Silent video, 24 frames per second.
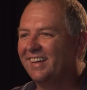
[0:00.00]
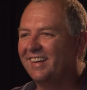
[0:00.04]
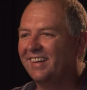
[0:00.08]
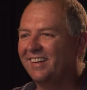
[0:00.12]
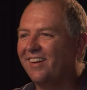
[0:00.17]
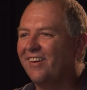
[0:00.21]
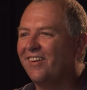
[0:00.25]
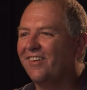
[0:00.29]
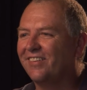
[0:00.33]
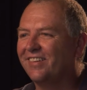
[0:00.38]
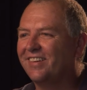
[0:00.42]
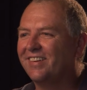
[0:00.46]

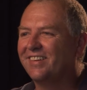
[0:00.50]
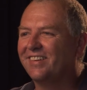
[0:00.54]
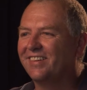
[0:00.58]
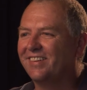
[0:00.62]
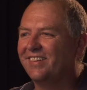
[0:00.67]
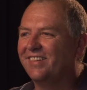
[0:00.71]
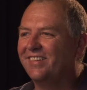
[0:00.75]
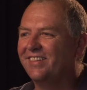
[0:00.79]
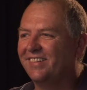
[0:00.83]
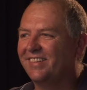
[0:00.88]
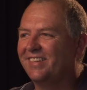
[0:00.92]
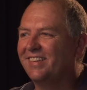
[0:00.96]
And no, you're
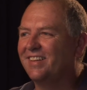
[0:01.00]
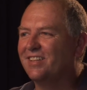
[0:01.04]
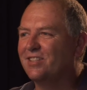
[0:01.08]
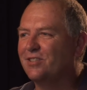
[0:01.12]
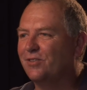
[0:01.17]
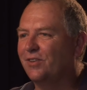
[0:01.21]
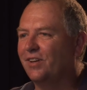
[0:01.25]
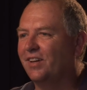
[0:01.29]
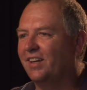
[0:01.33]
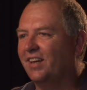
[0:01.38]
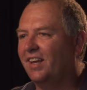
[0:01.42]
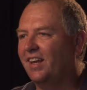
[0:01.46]
going to do it
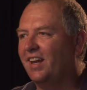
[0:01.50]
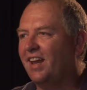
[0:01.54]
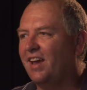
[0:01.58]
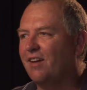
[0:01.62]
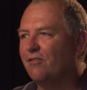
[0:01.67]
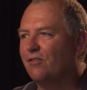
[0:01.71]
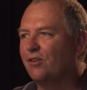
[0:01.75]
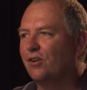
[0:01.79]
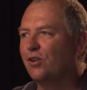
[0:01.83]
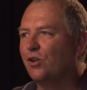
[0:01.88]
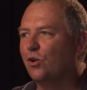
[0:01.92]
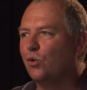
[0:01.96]
this way. And
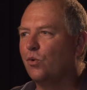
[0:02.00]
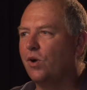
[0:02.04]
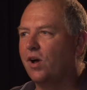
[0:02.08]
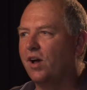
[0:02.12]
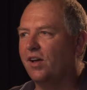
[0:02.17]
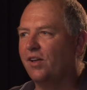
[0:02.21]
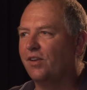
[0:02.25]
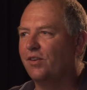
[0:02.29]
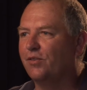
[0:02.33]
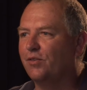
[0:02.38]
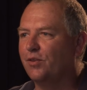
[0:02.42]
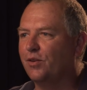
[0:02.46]
after a little
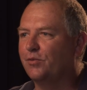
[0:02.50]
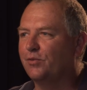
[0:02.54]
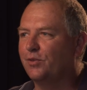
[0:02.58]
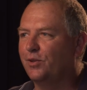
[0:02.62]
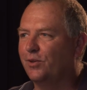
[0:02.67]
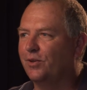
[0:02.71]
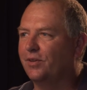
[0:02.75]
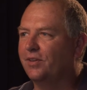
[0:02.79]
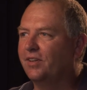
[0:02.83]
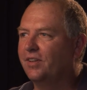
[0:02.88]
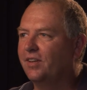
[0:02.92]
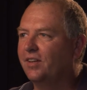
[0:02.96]

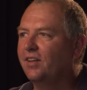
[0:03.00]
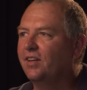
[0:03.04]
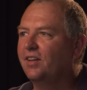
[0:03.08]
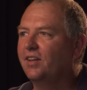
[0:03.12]
while